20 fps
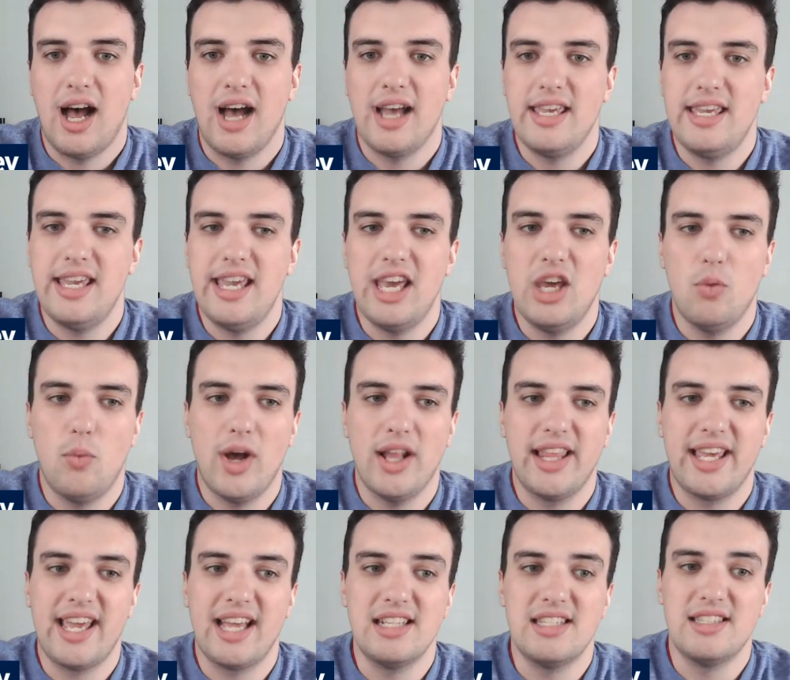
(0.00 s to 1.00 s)
He hit well
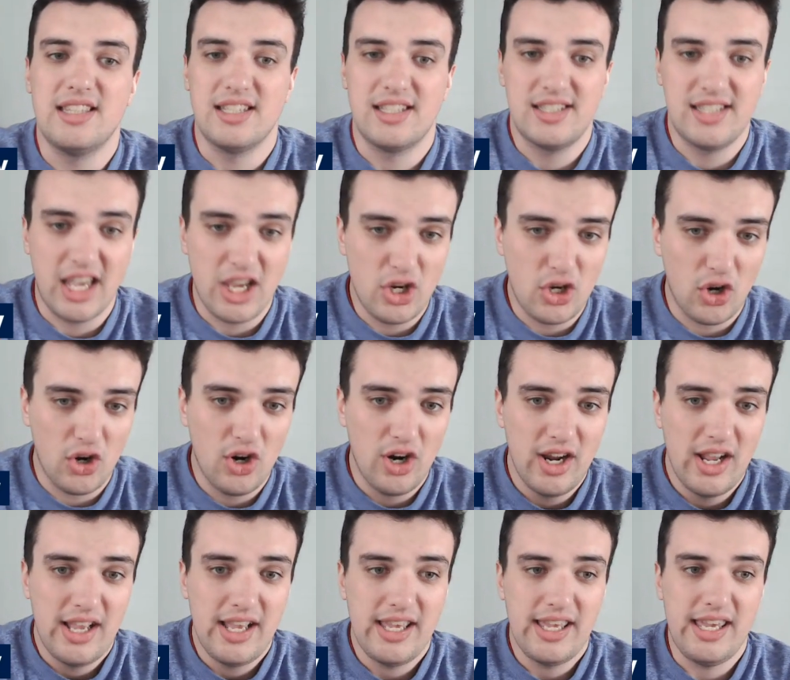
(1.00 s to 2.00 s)
against the sinker.
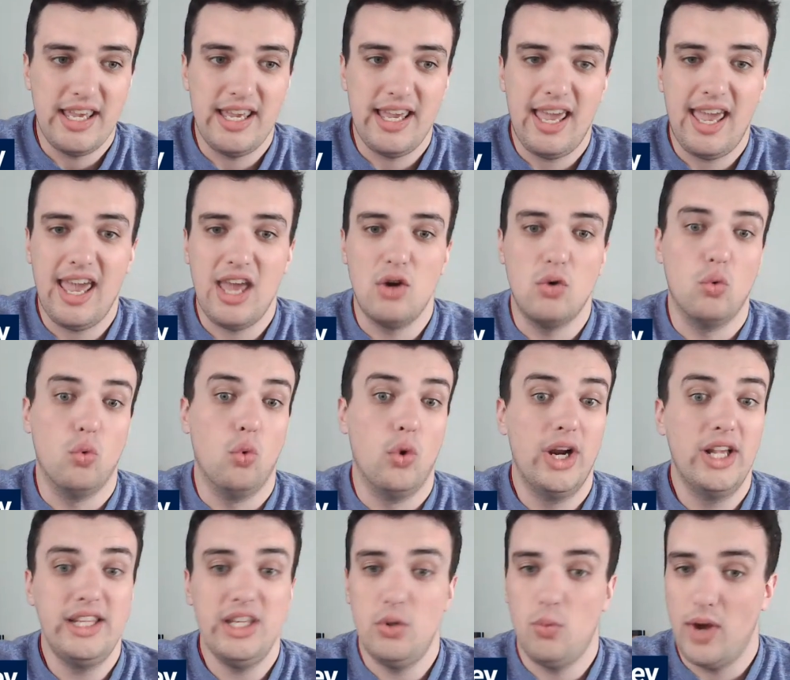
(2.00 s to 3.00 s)
He hit
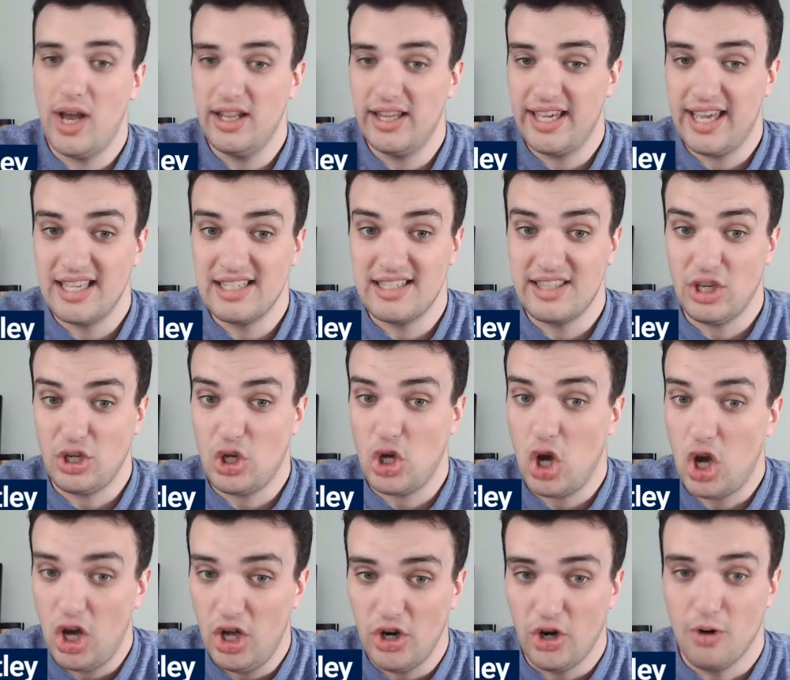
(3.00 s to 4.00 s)
really well against the
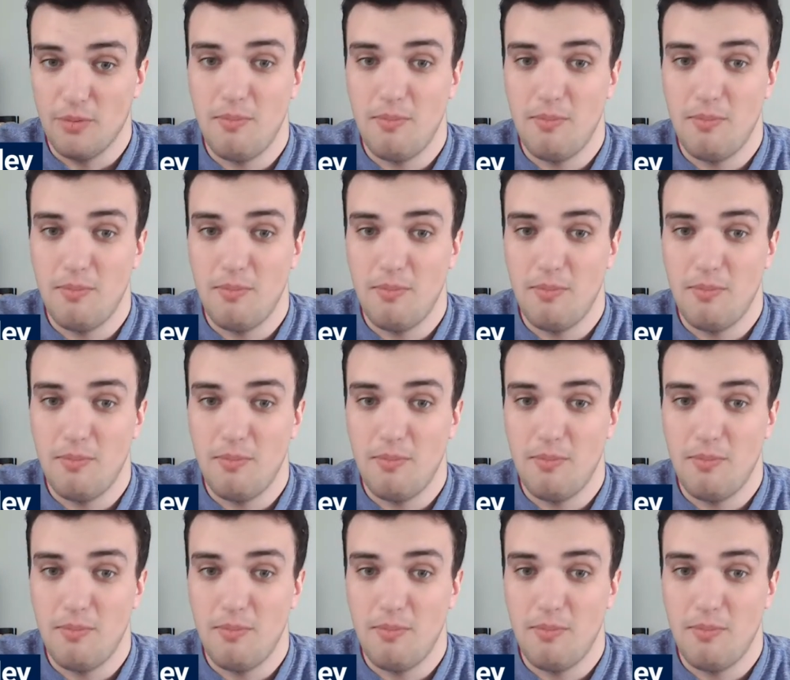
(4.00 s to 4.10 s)
cutter.